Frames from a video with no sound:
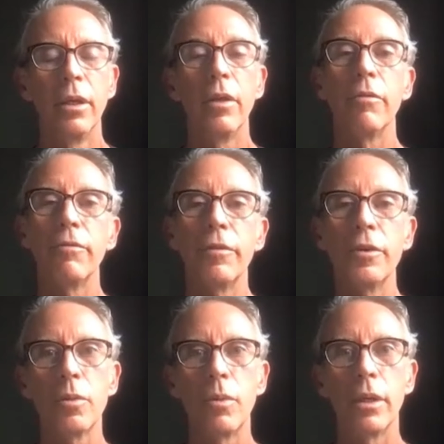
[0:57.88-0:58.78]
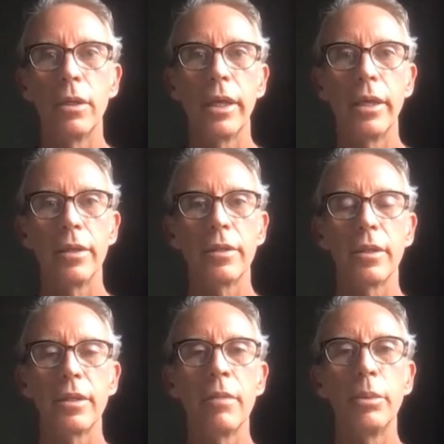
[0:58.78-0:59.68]
The first one is
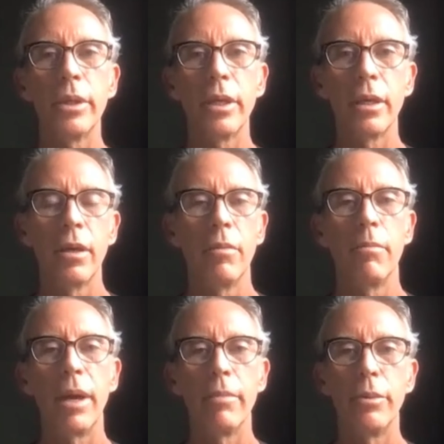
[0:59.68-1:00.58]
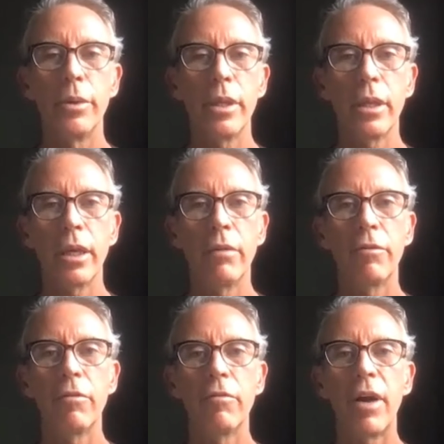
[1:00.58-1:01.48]
simply by breathing in
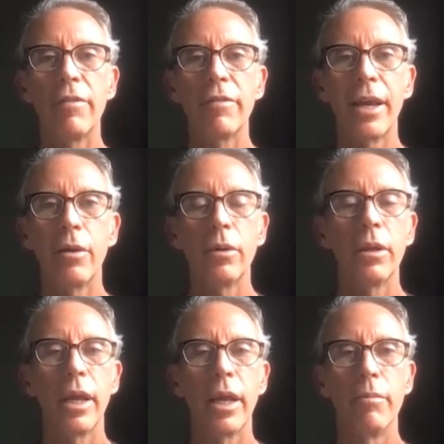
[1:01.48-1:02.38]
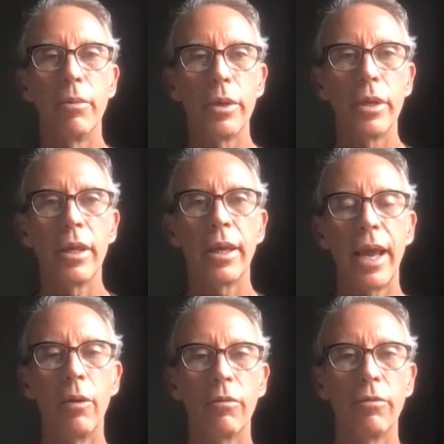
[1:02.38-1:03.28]
for a 5 count and breathing
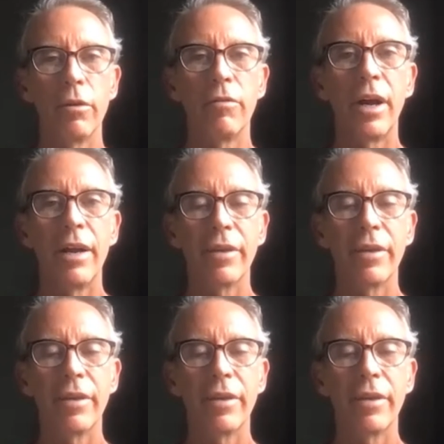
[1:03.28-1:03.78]
out for a 5